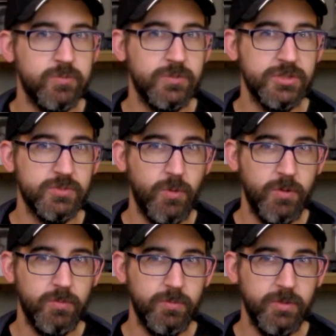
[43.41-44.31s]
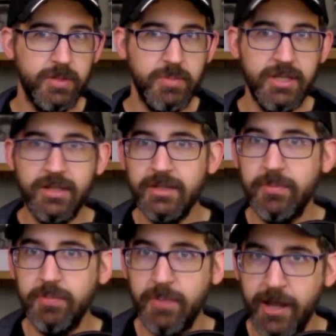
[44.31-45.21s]
This won't really be
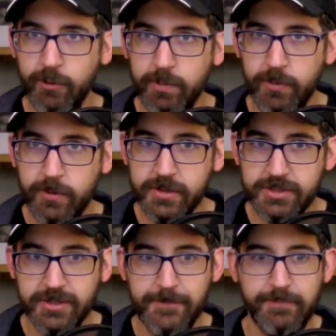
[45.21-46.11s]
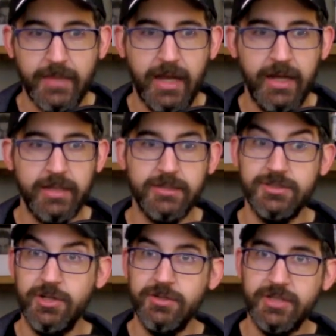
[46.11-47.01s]
in-depth battle reports. I
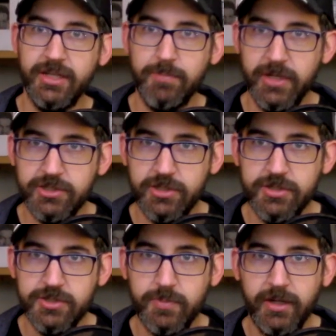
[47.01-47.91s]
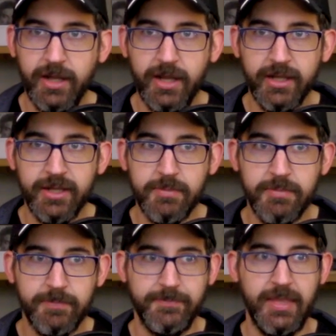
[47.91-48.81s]
considered taking pictures, but I
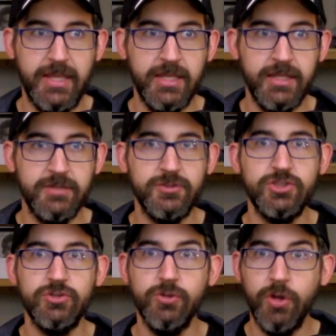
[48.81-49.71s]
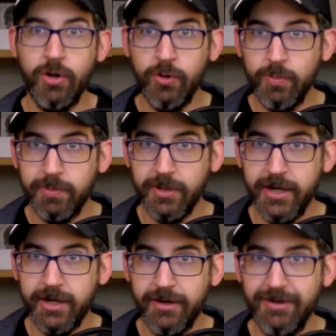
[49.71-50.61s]
am a slow
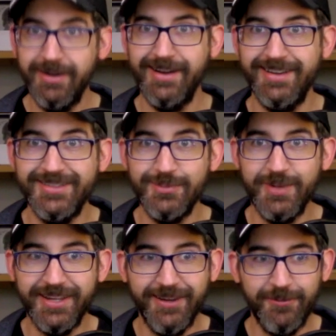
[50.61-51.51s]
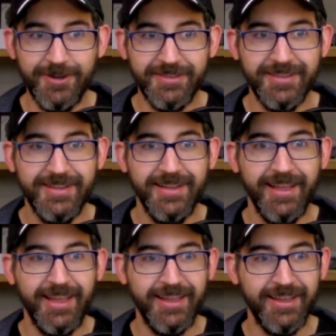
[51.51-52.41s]
player to begin with,
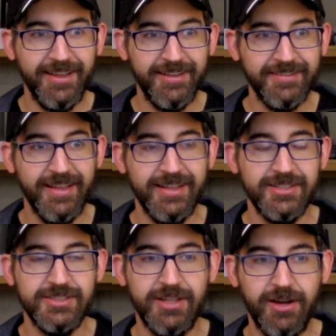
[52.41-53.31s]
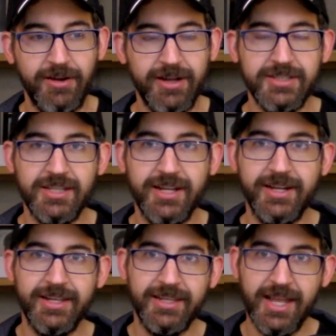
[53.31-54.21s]
and so I decided
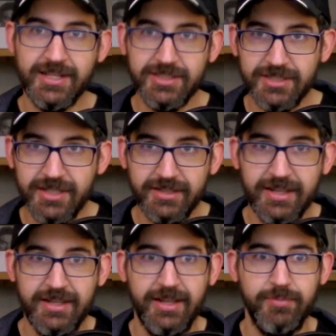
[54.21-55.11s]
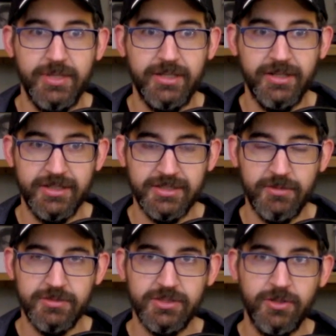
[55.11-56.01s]
against it because I
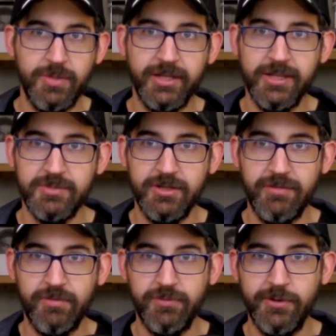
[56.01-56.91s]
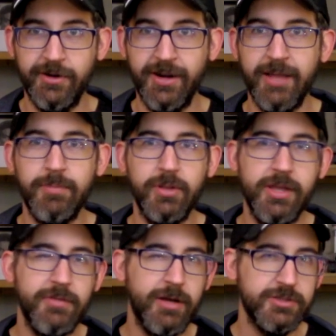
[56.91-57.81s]
would slow my games down even further, and I
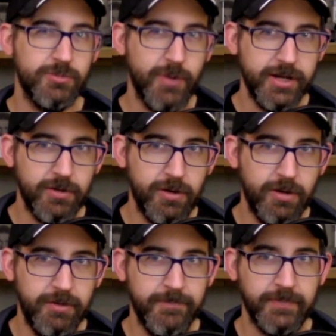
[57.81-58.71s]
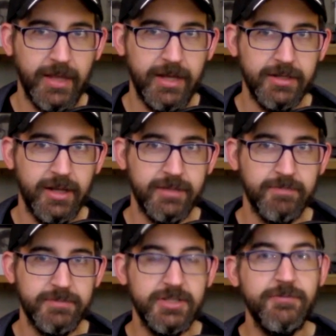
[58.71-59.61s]
believe that was the right call. I
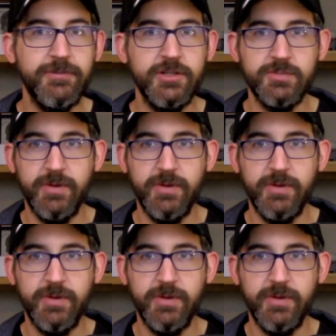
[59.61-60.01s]
did finish my